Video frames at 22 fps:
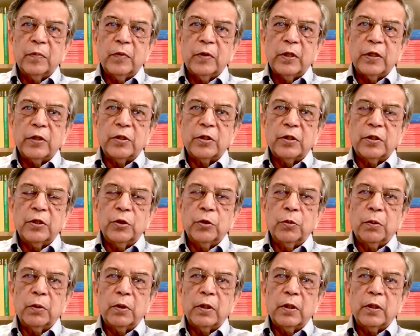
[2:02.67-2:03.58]
this you
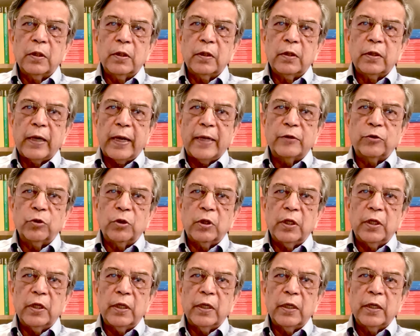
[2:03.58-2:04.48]
will
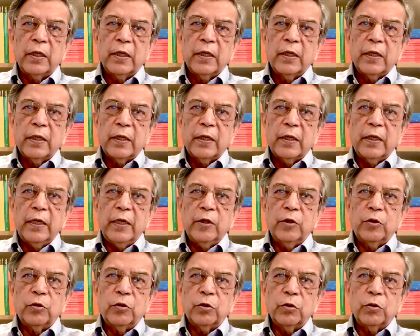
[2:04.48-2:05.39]
gradually
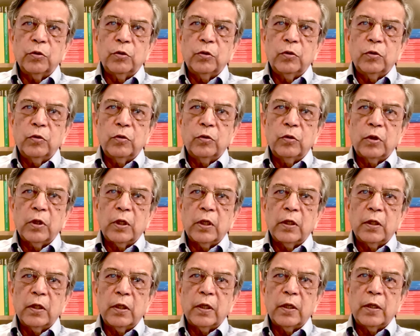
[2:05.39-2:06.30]
need to
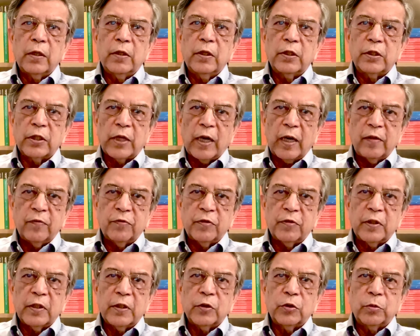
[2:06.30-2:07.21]

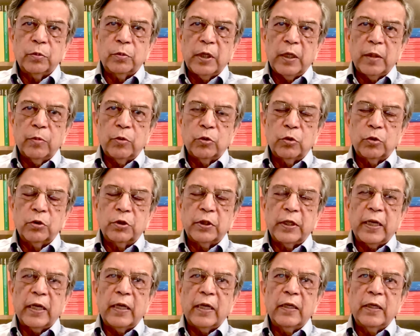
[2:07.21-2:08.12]
decipher to be able to
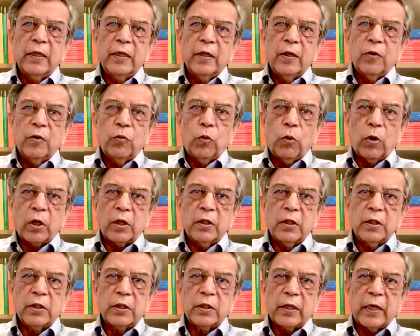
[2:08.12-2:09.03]
tell what
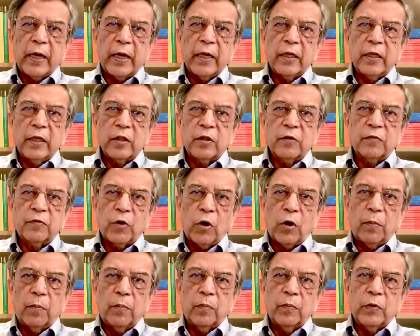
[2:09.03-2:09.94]
this crying is
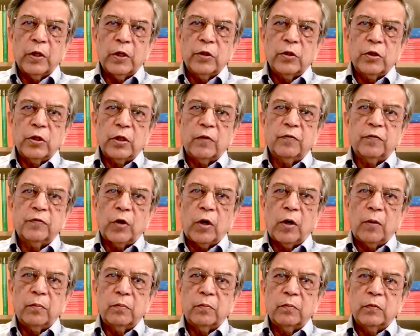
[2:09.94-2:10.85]
from. Is it
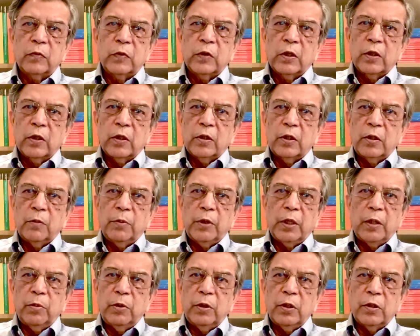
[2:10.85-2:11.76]
from the
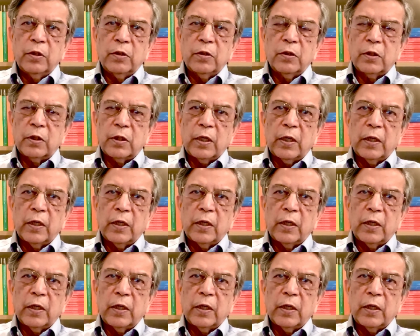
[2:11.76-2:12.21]
baby's